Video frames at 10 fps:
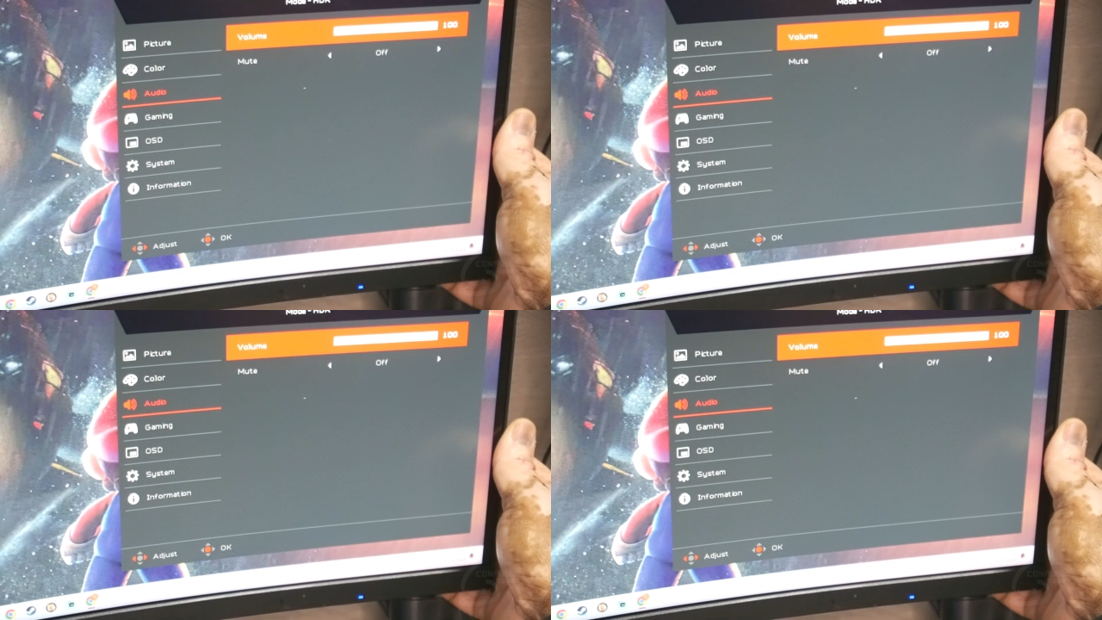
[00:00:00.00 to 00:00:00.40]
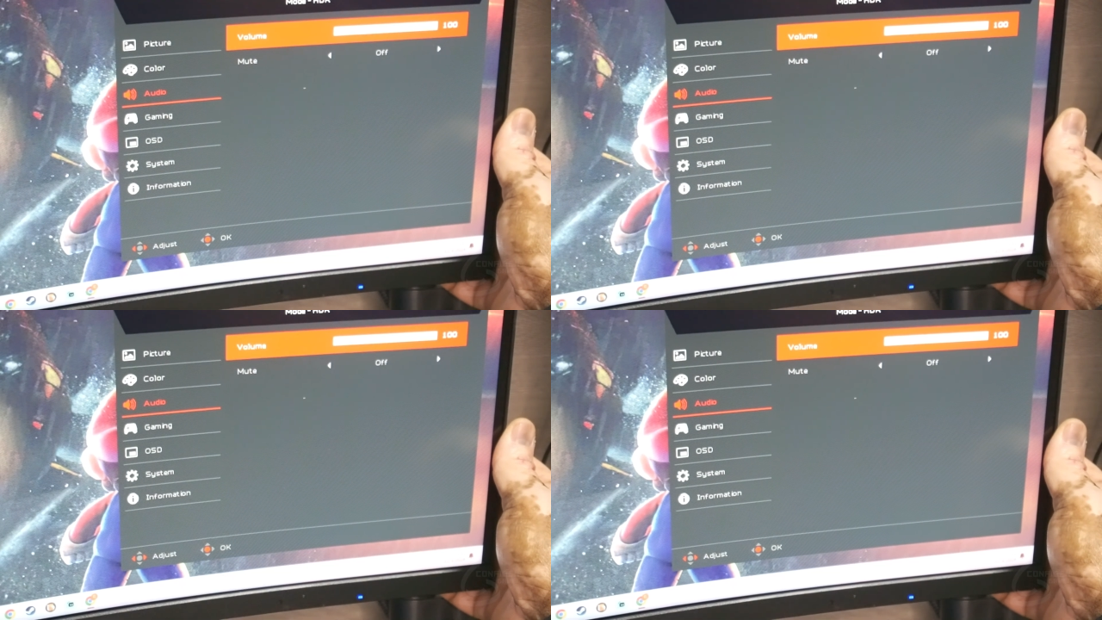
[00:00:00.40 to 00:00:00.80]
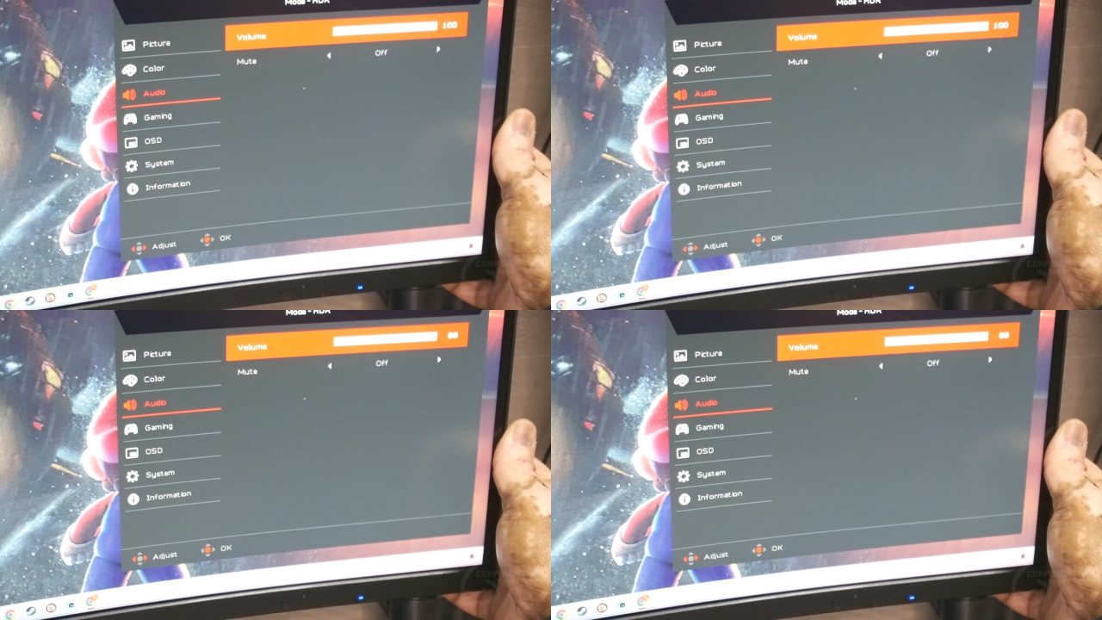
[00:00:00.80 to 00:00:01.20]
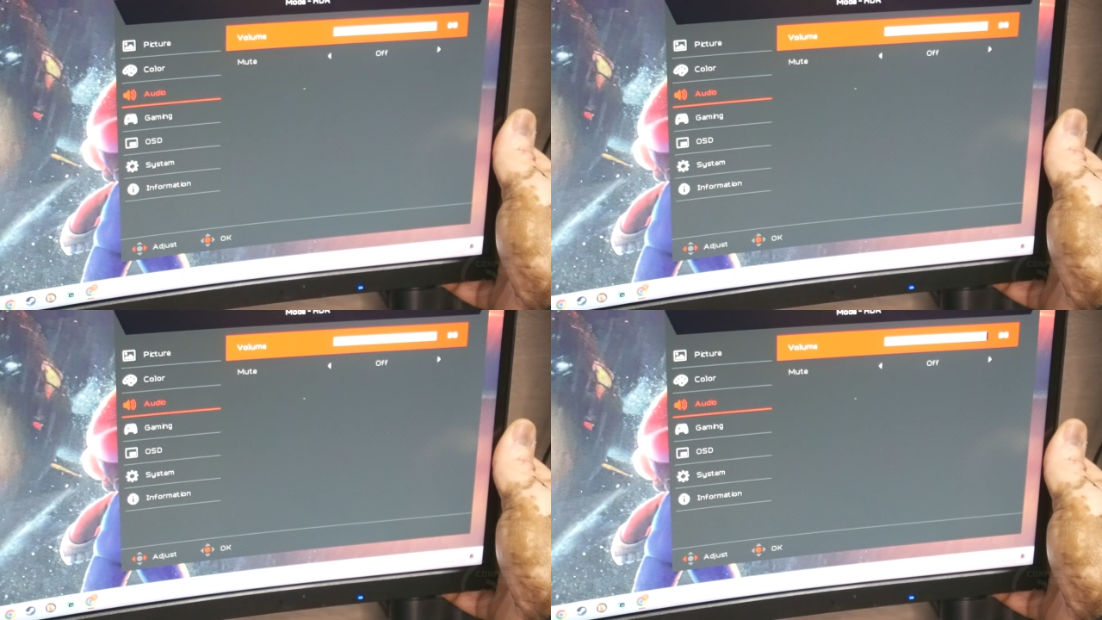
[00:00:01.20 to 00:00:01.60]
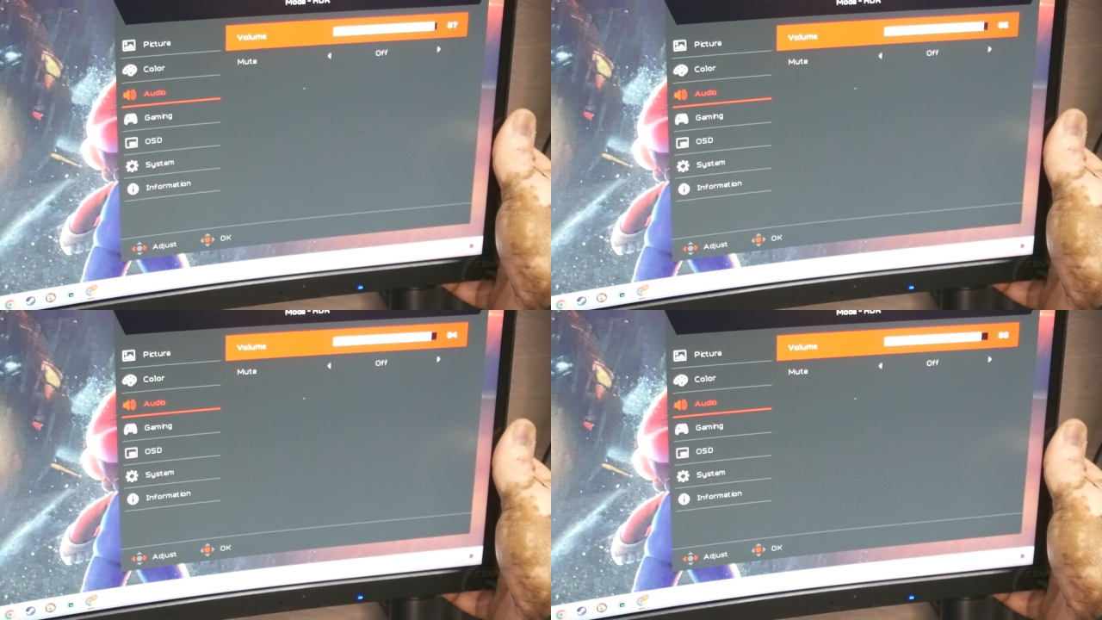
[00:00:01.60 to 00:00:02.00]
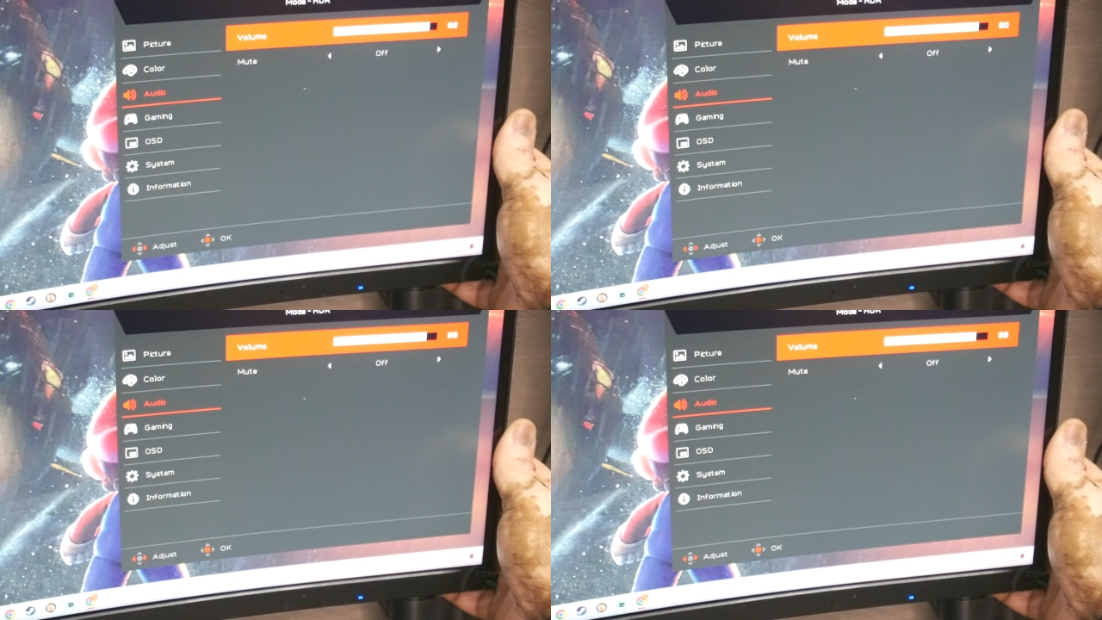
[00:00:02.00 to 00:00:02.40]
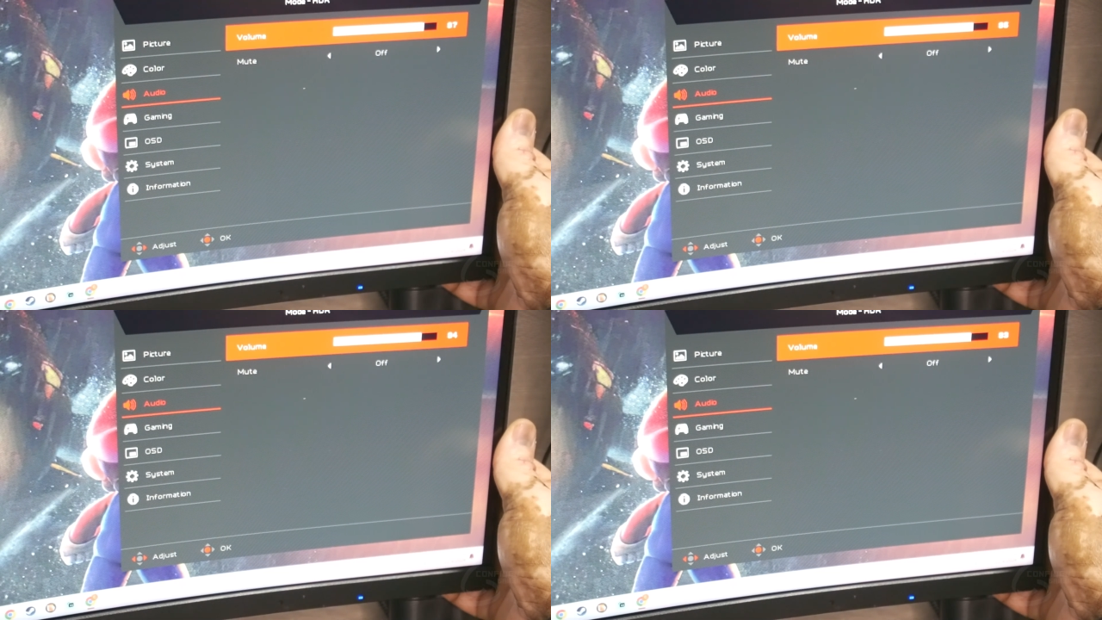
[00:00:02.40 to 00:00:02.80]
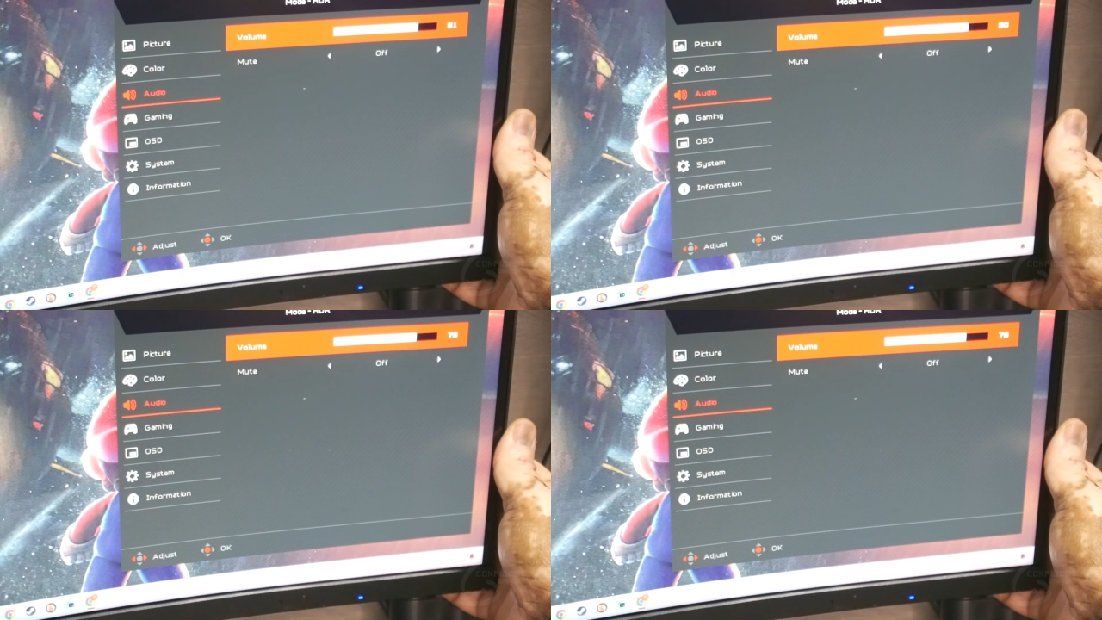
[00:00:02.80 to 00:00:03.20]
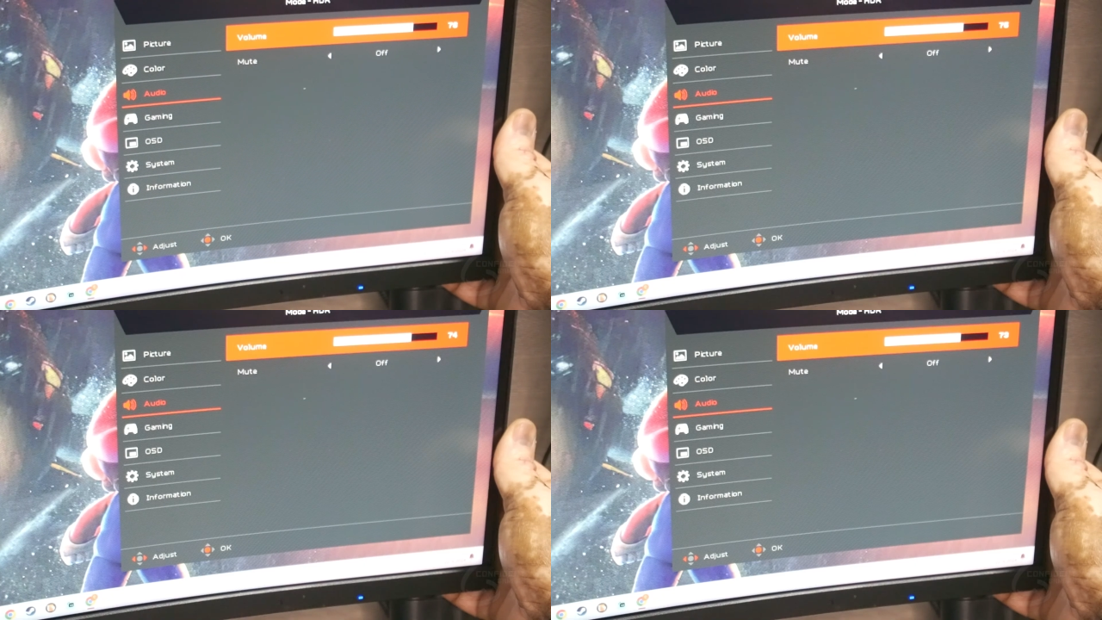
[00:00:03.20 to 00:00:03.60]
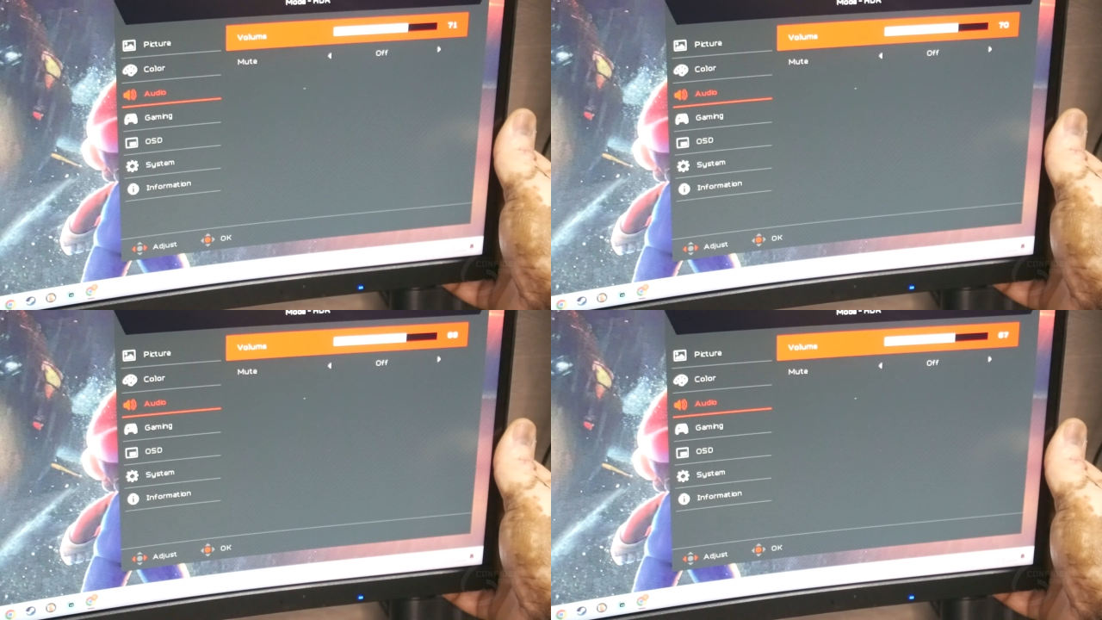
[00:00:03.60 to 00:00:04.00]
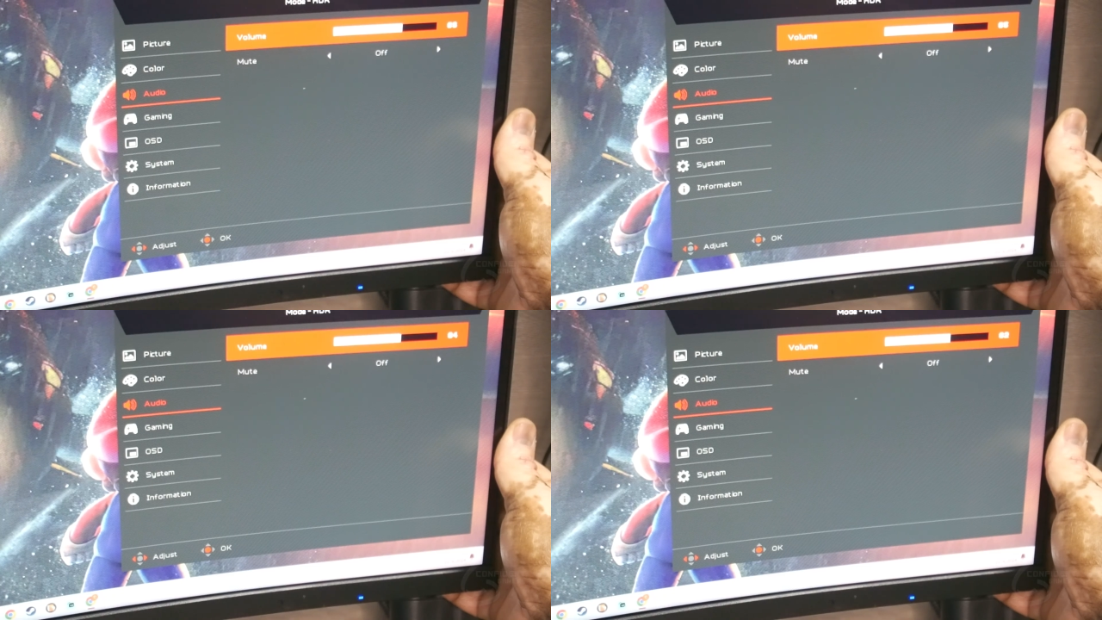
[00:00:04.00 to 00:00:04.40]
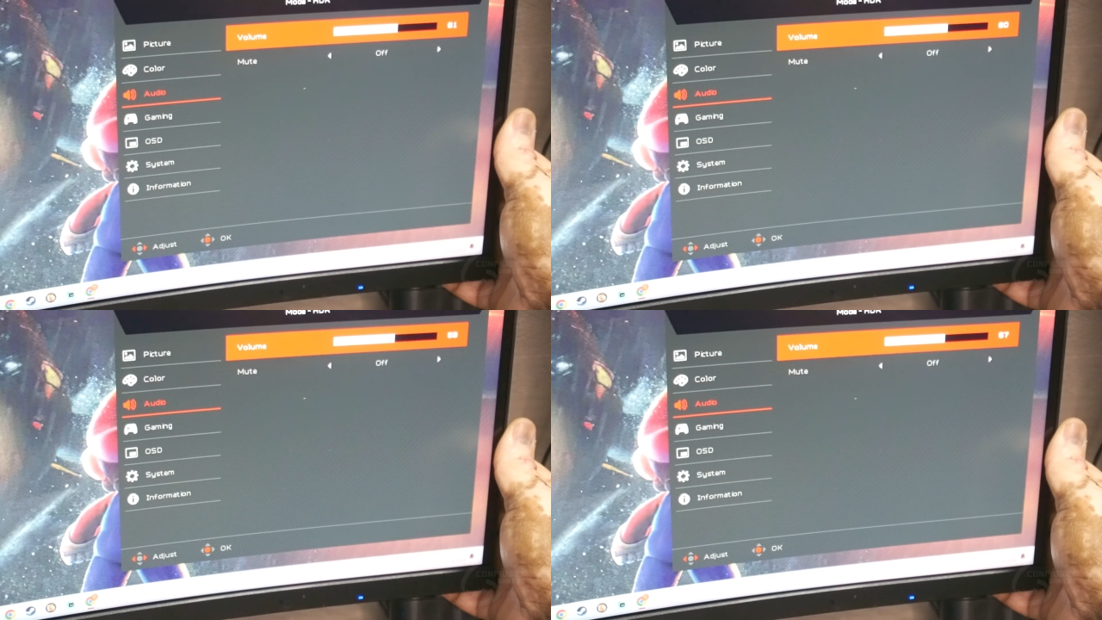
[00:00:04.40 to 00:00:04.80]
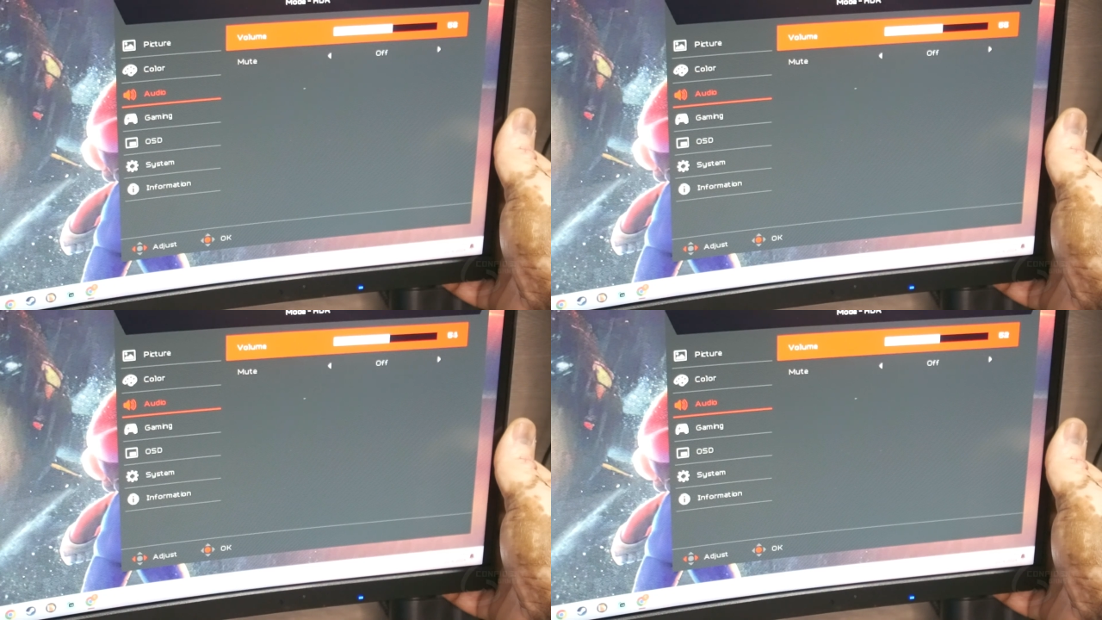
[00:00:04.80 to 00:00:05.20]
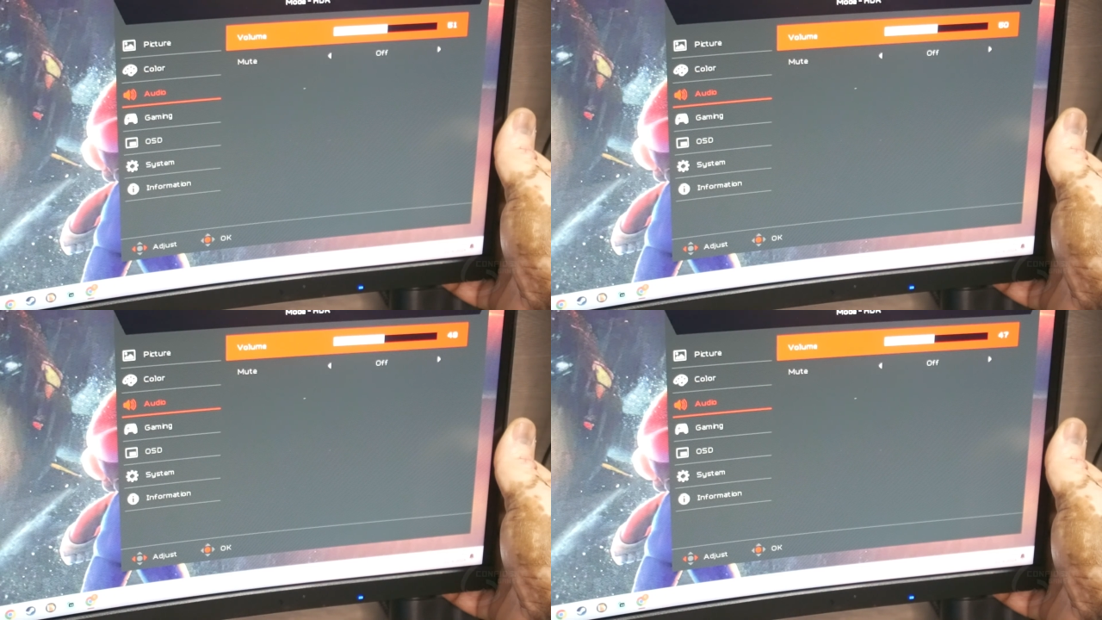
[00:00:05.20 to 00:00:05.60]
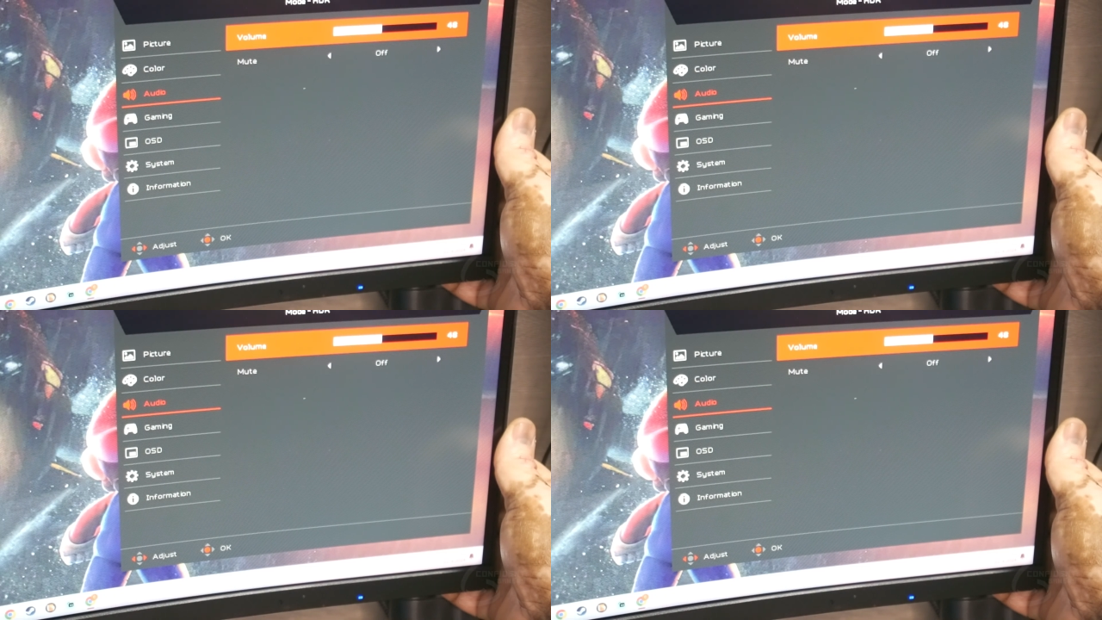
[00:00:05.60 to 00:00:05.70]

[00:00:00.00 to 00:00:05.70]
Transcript: No face is visible, so there are no lips to read.